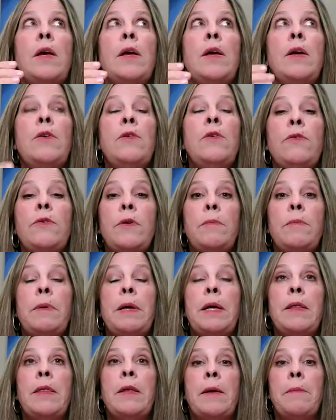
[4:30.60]
it used to
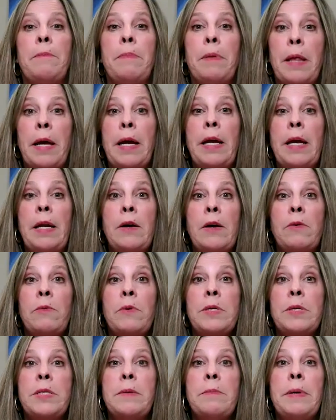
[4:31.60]
be that Plano
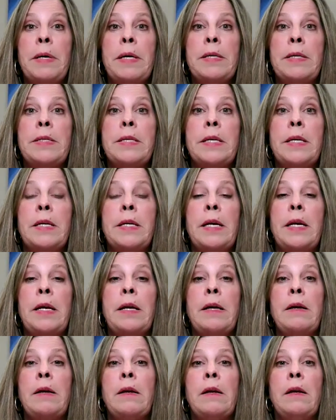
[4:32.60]
was the big
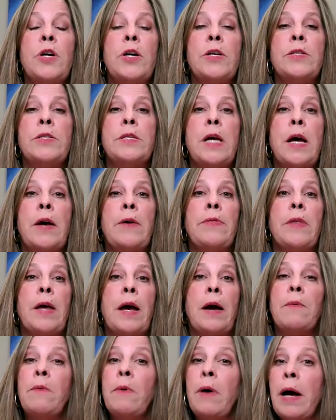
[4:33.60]
city just out
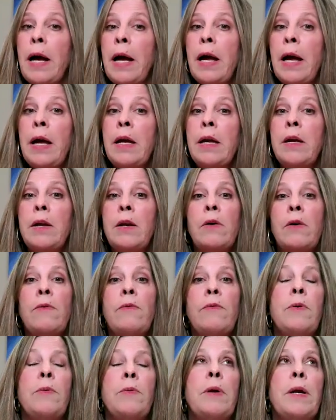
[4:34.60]
that way.
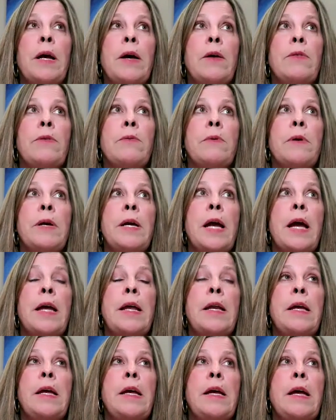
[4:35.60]
If you went out
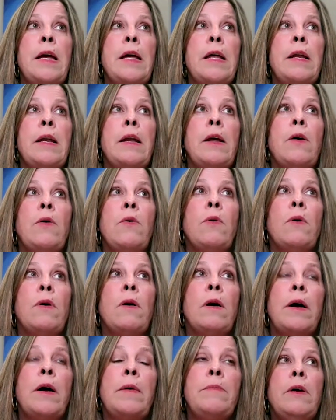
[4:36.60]
380
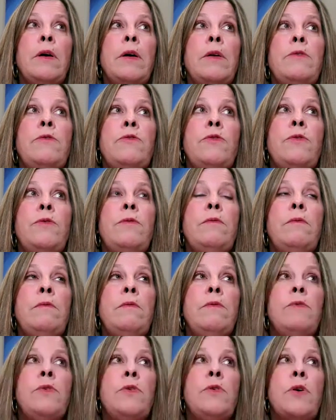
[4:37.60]
or the
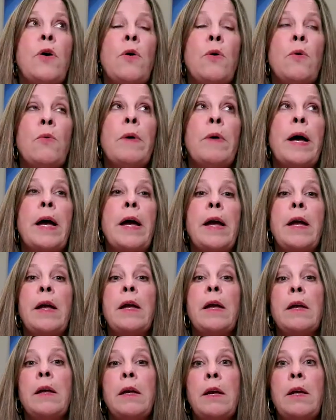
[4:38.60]

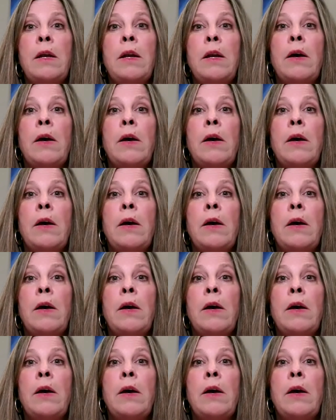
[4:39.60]
tollway,